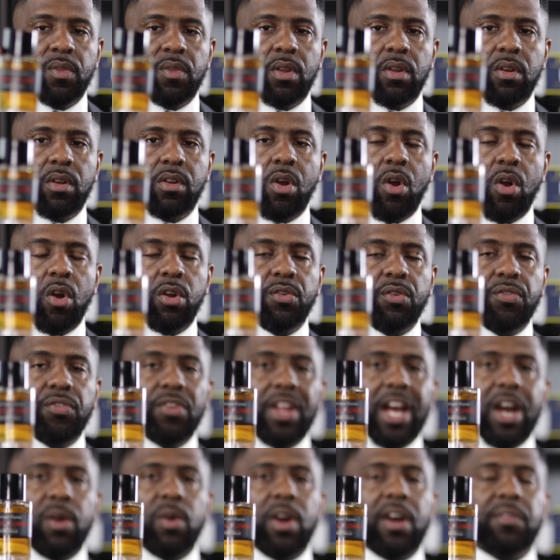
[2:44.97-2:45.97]
Carnal
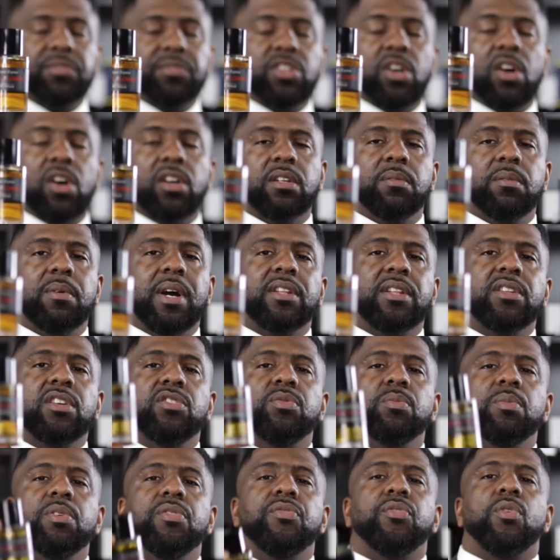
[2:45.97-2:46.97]
Flower. I've talked about this one
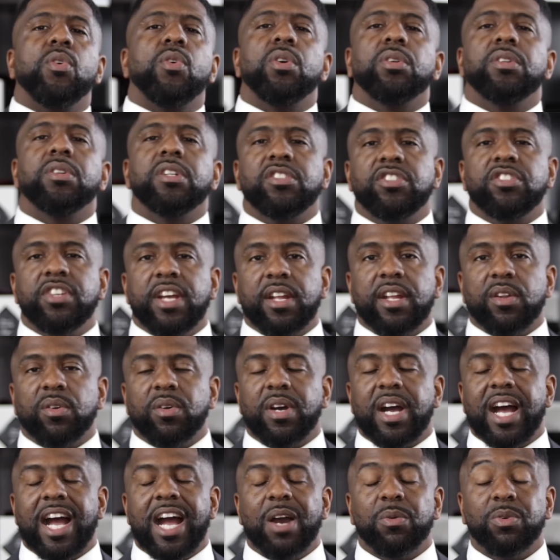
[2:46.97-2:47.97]
before on the channel.
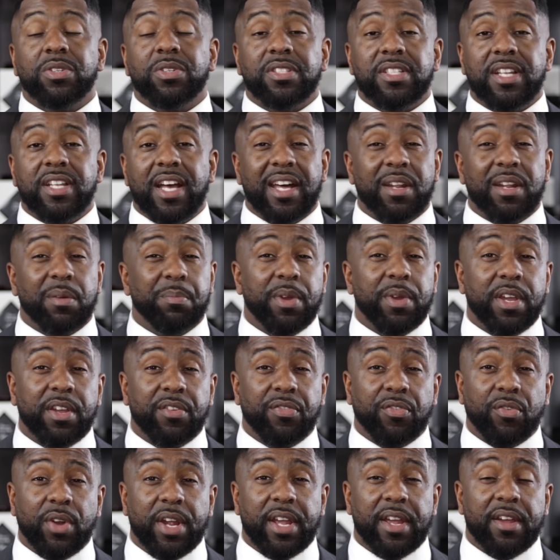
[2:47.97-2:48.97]
I was not a big
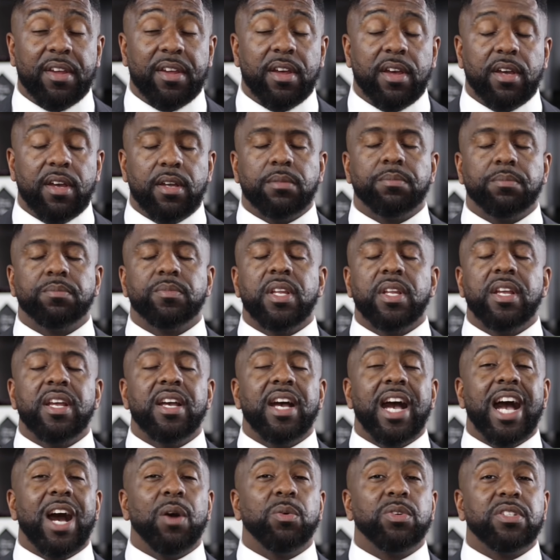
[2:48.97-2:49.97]
fan of
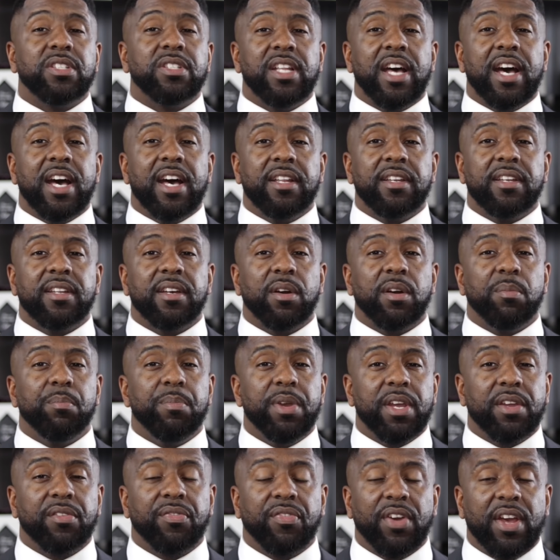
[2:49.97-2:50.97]

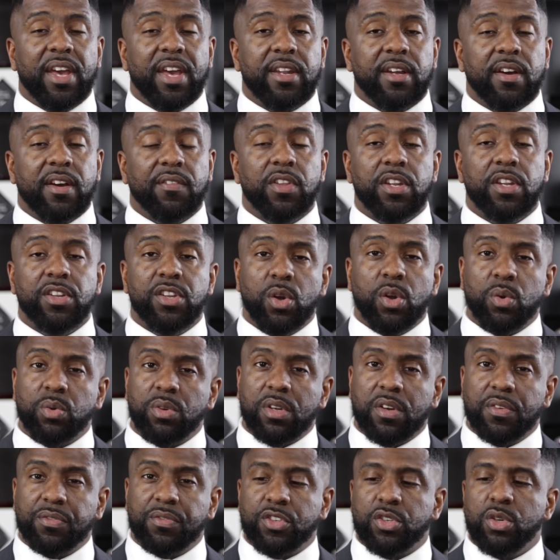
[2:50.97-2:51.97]
the note
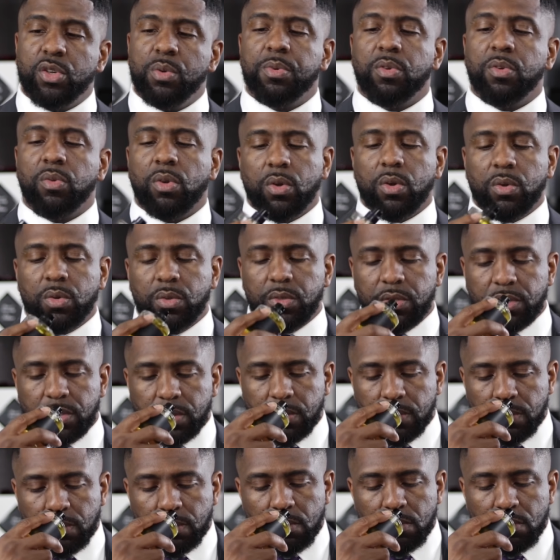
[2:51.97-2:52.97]
of tuberose
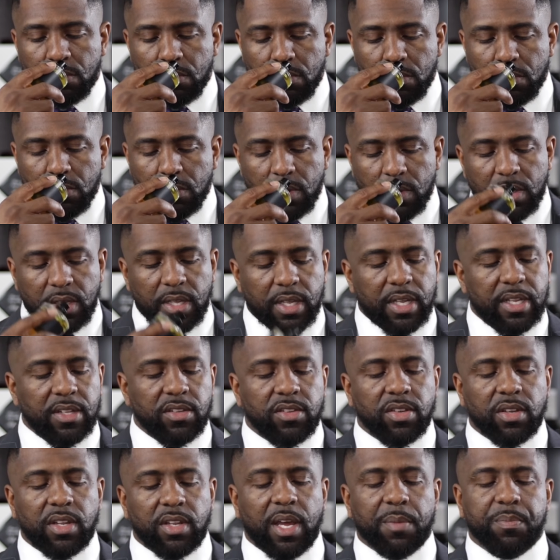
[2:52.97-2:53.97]

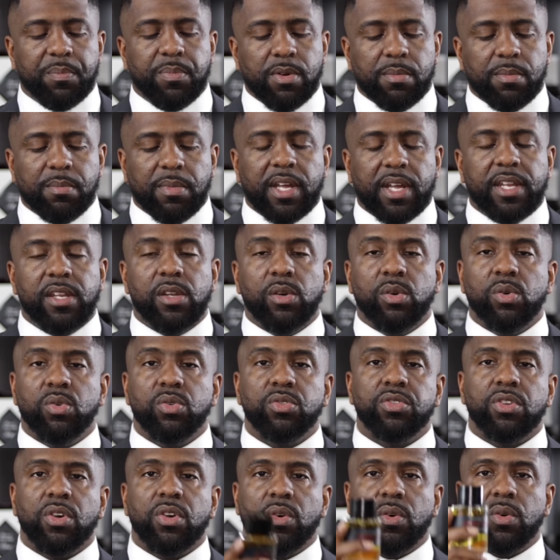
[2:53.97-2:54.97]
until I put my nose
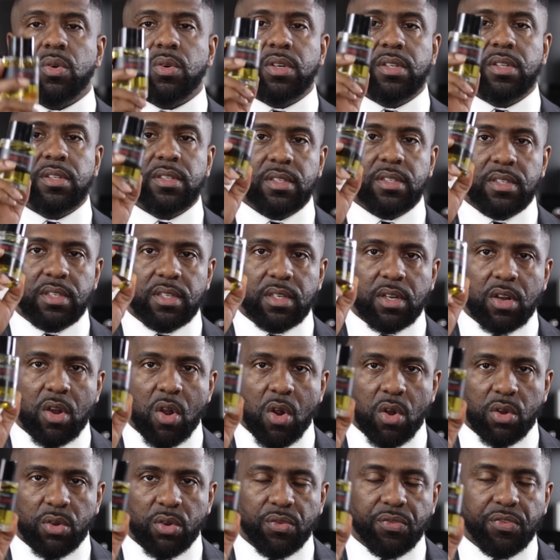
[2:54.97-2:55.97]
on
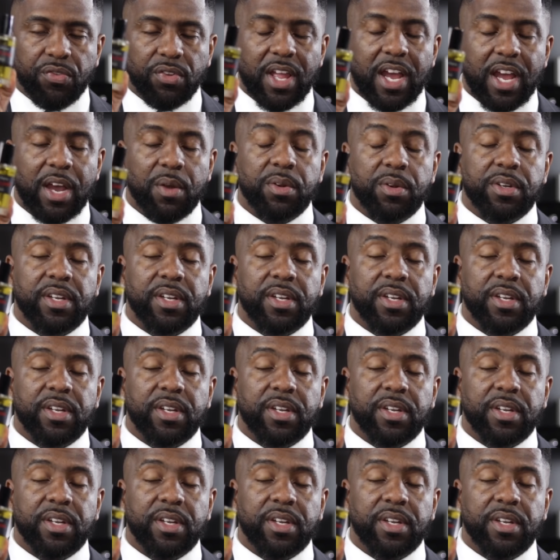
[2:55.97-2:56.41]
Carnal Flower.